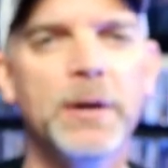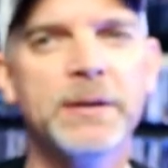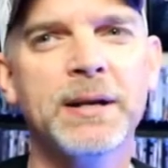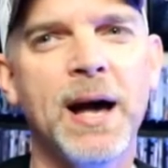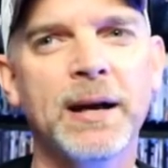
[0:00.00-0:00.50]

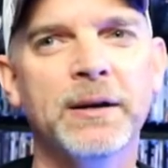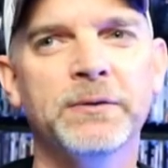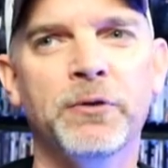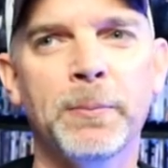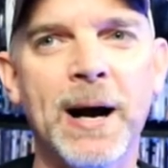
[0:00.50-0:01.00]
one, kind
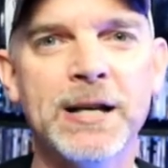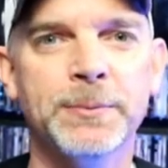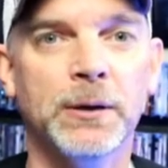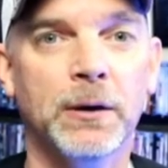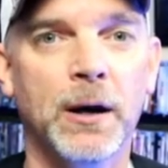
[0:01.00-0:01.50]
of
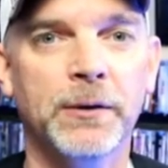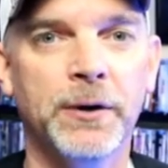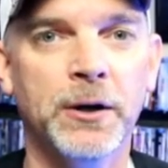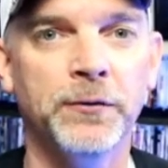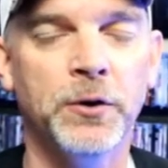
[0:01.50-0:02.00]
reminds me a lot
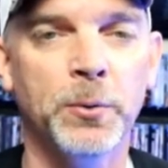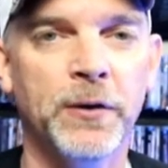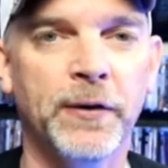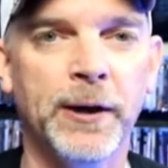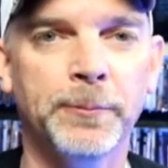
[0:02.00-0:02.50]
of Interview
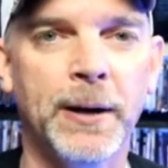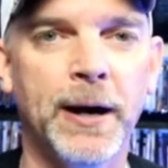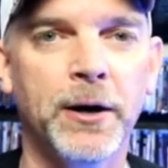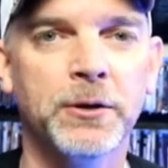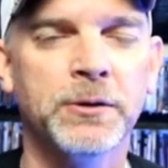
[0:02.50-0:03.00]
with a
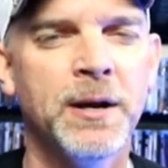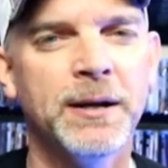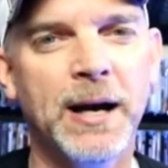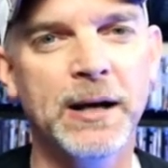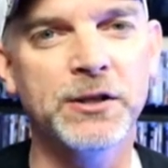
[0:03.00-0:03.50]
Vampire,
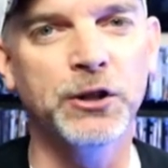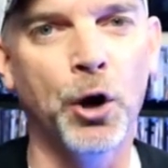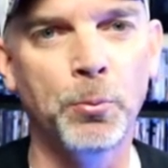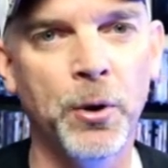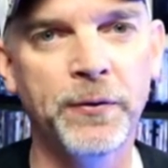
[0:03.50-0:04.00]
kind of
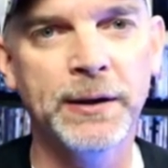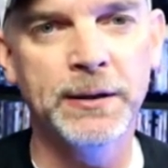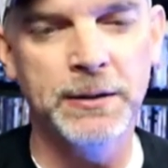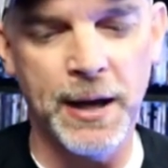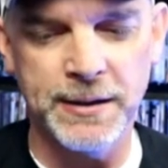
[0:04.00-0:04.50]
slow
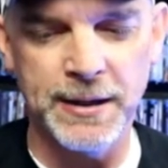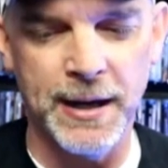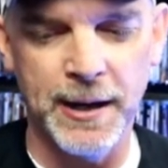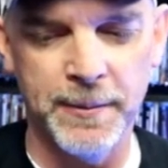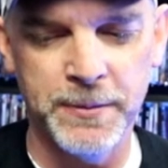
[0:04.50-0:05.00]
moving at
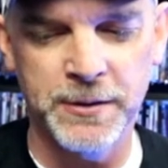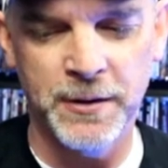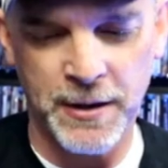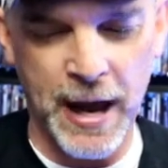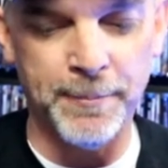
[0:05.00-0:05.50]

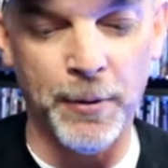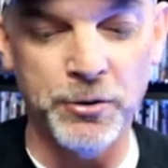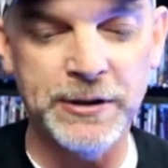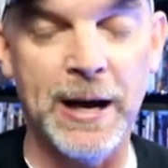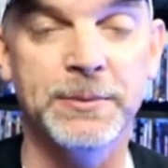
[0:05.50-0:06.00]
times. At
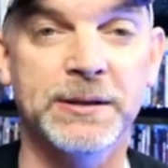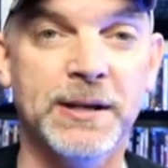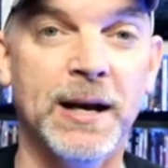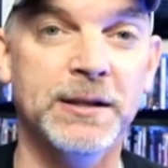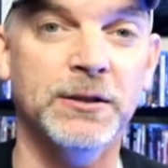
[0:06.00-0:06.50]
most times,
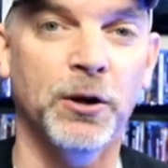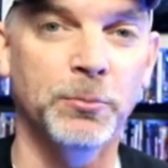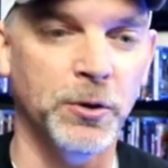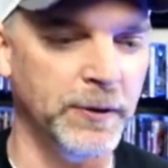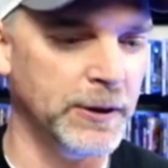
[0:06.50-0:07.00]
it's kind of slow
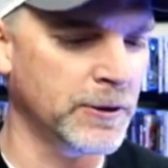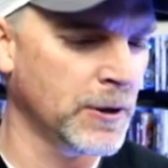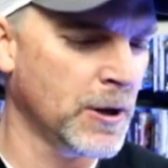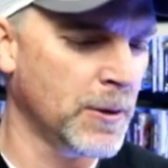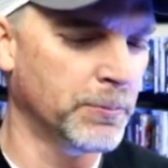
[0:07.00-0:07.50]

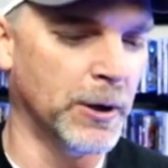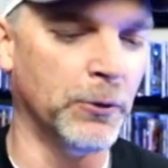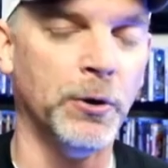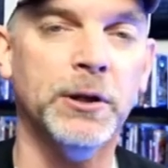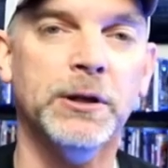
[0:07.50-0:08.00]
moving, but
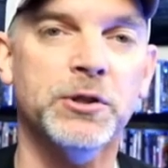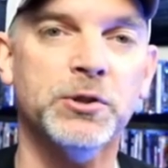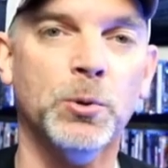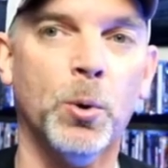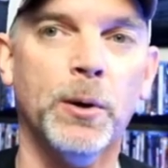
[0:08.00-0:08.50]
a really good
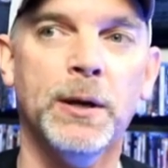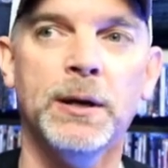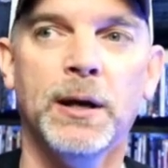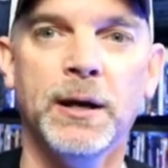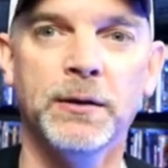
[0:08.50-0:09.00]

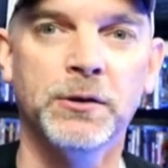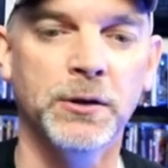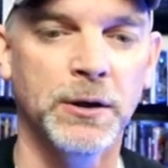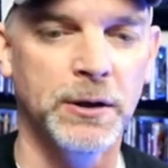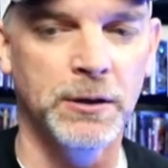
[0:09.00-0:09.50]
story and
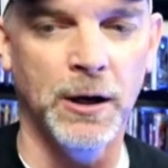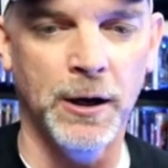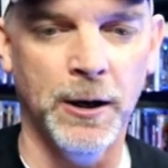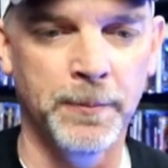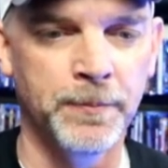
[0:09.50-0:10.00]
good
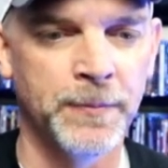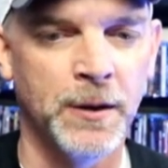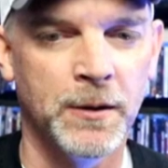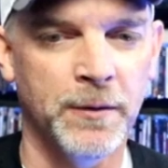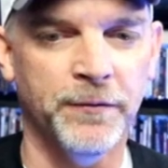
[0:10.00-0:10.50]
um,
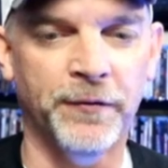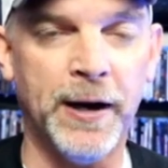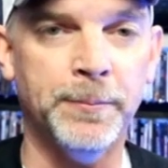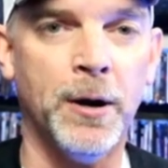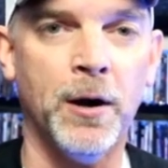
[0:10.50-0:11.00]

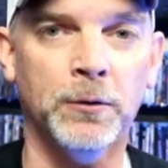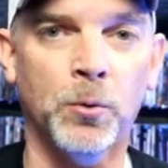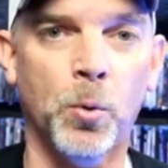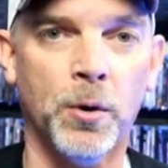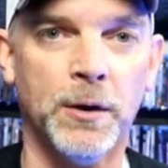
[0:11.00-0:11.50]
vampire
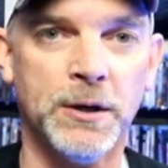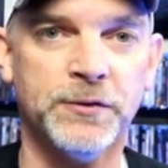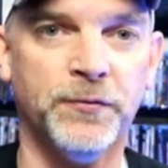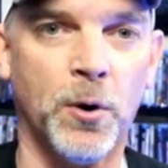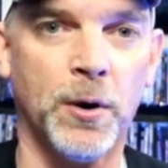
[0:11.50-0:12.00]
lore
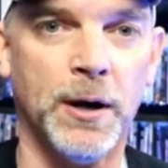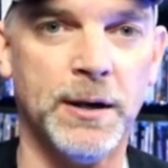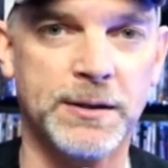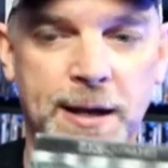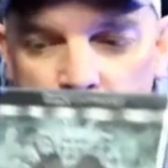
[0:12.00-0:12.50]
as far
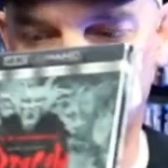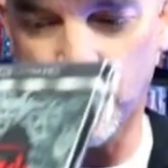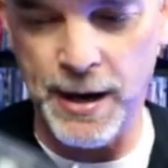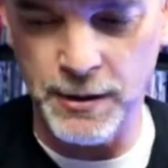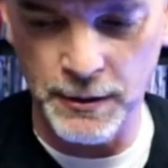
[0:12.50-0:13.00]
as Count
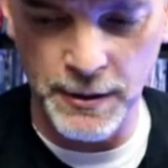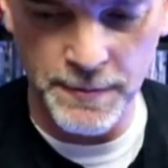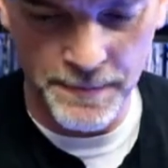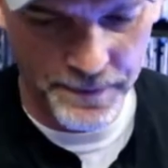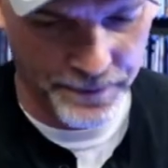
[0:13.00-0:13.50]

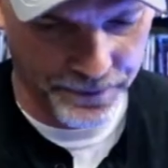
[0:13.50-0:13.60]
Dracula.